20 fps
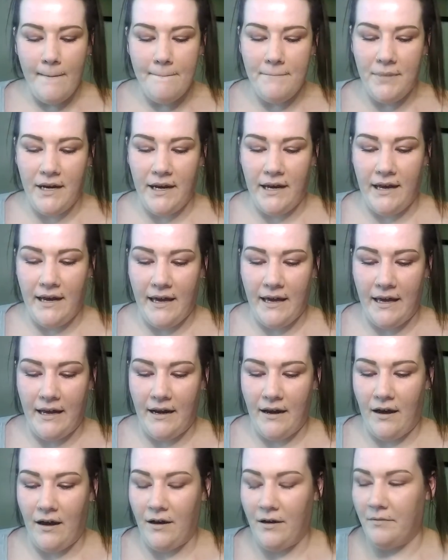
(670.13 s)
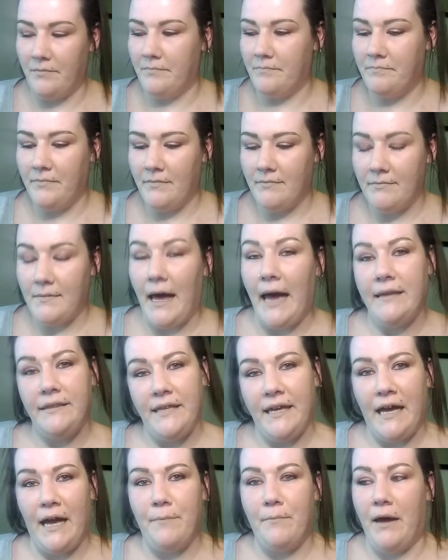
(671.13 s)
But again, um, I
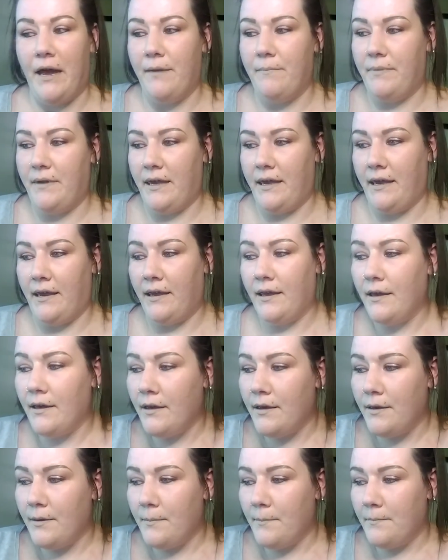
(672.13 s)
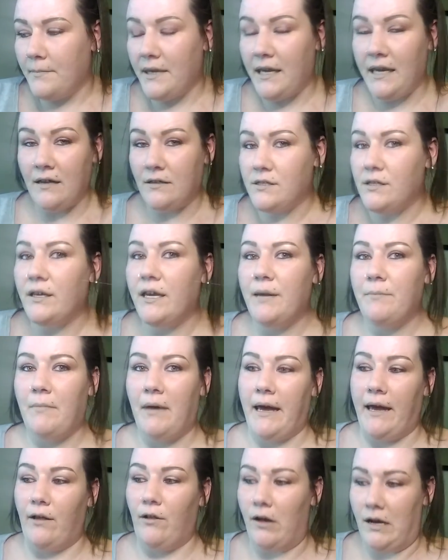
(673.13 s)
think I might be canceling
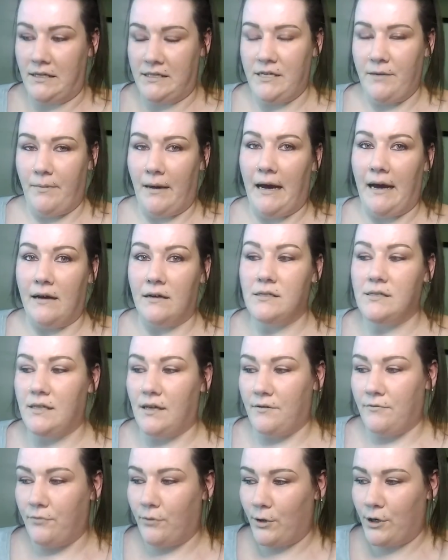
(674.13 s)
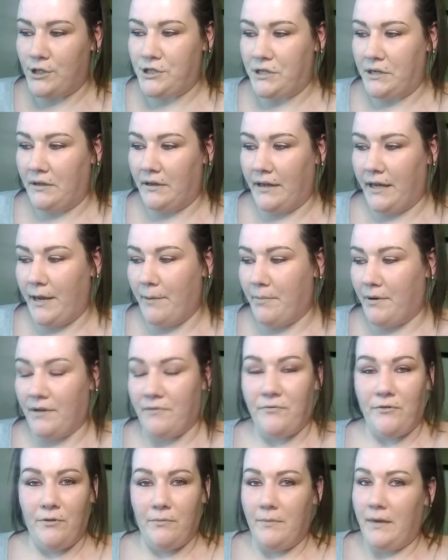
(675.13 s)
my glossy box, unfortunately.
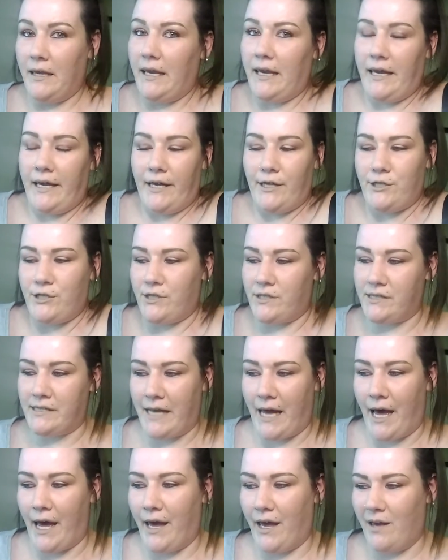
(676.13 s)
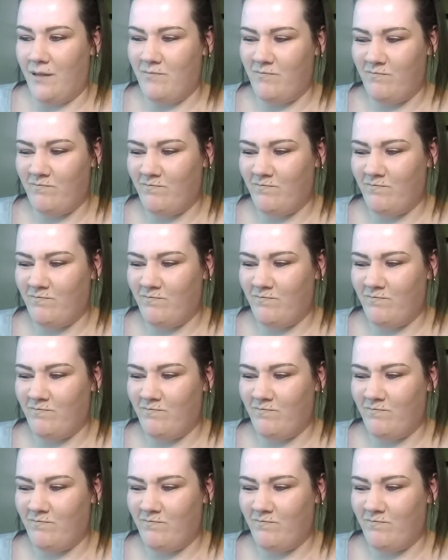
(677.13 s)
But for me, it's just not